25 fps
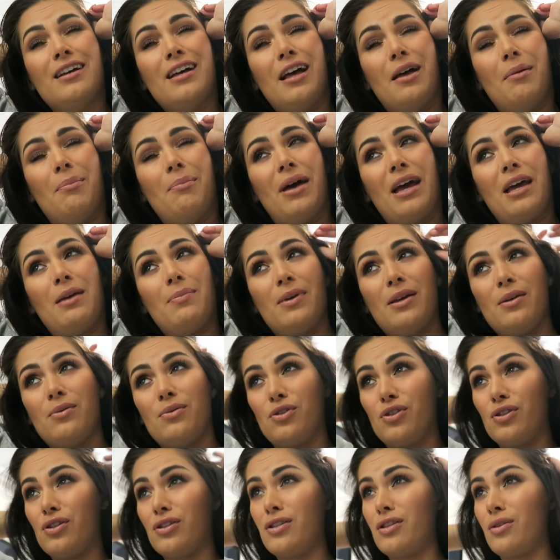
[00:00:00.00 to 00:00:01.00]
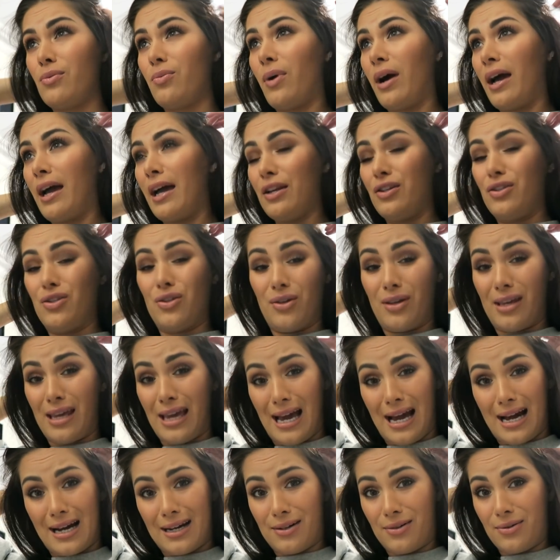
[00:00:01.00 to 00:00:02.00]
and maybe it was just the way I took
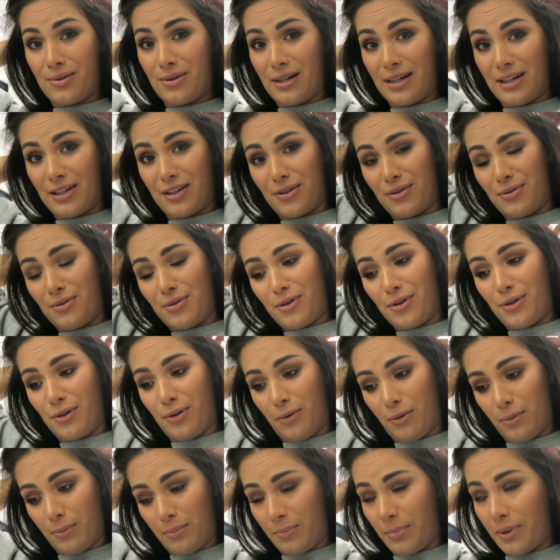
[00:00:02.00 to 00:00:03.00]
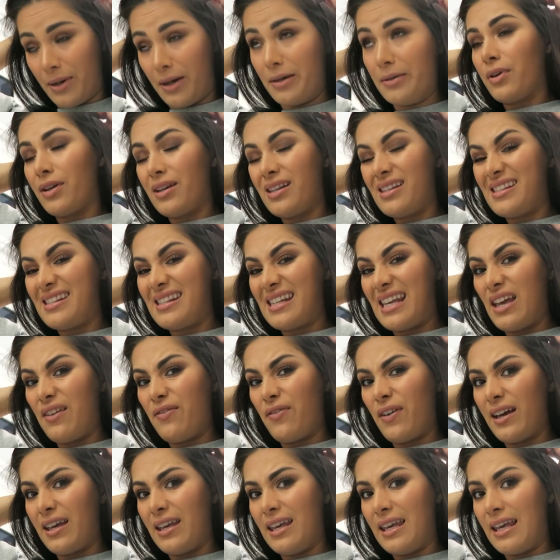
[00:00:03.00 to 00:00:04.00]
it out, I don't know. But I'm gonna see
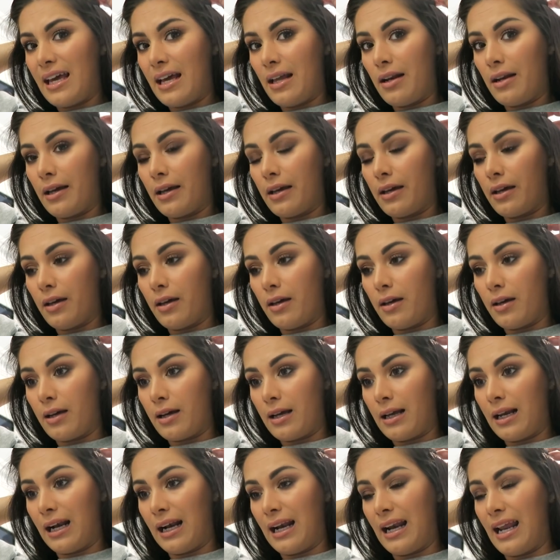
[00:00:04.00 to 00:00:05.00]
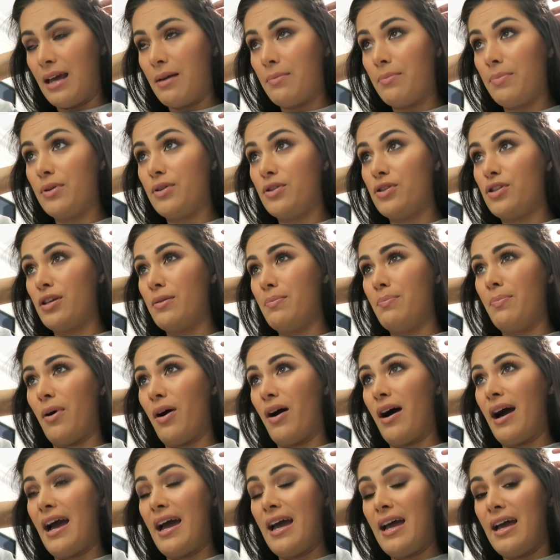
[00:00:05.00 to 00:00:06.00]
if I can get like a clip to
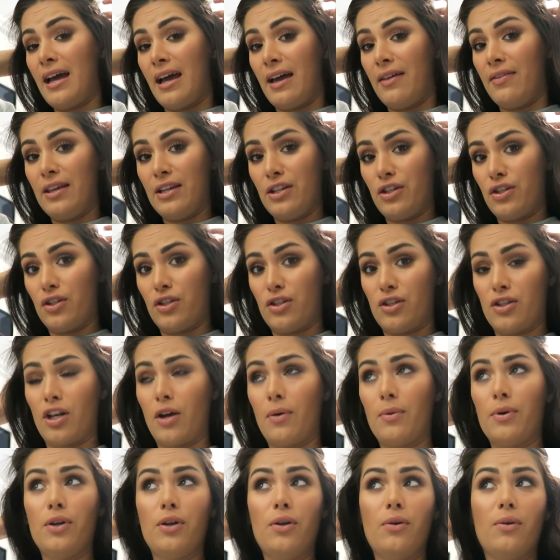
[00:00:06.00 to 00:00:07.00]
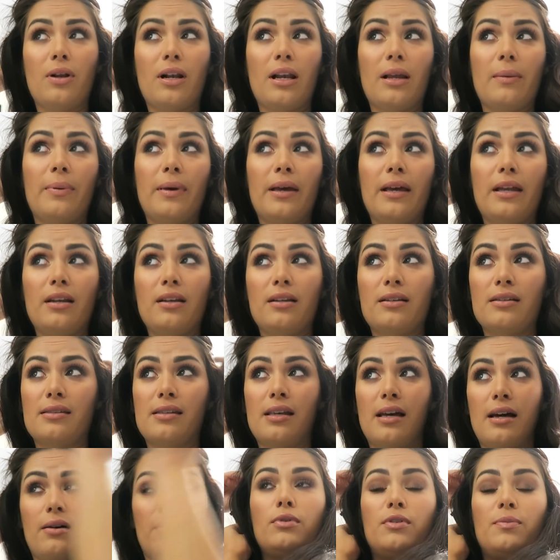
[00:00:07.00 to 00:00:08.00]
buy and then just sew a new clip in, because
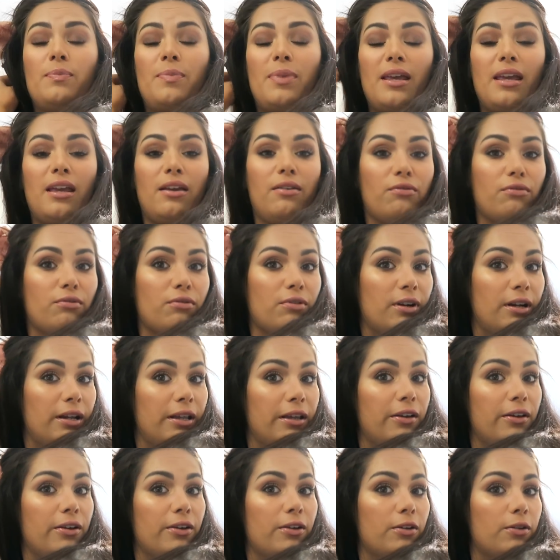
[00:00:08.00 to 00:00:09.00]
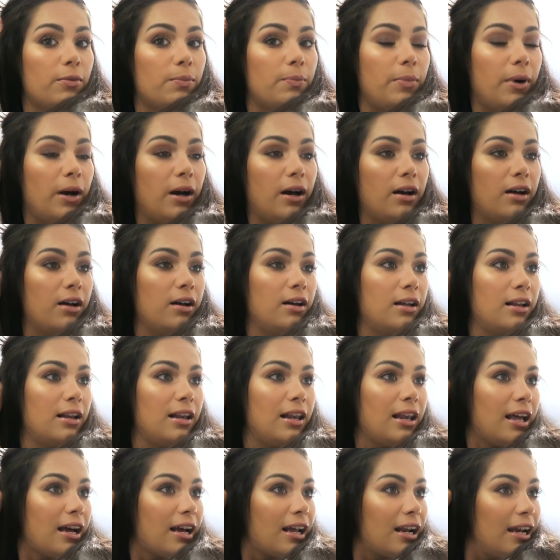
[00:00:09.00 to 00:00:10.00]
that would be really good. But
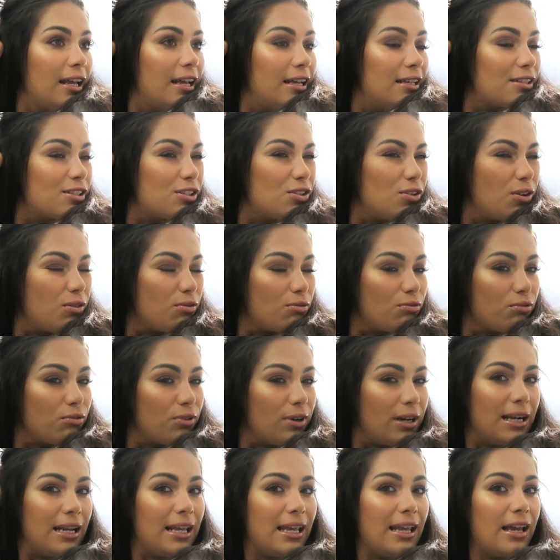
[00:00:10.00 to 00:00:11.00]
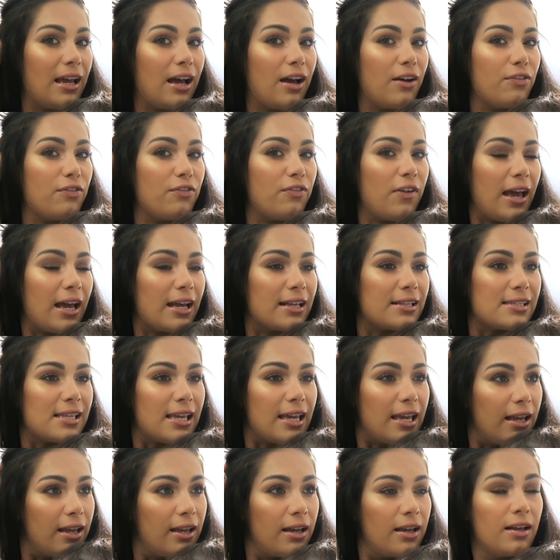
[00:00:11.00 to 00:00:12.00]
luckily it's not really
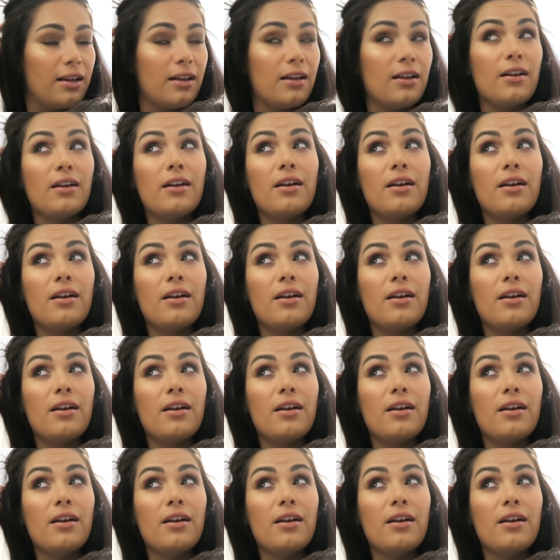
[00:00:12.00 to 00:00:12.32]
affecting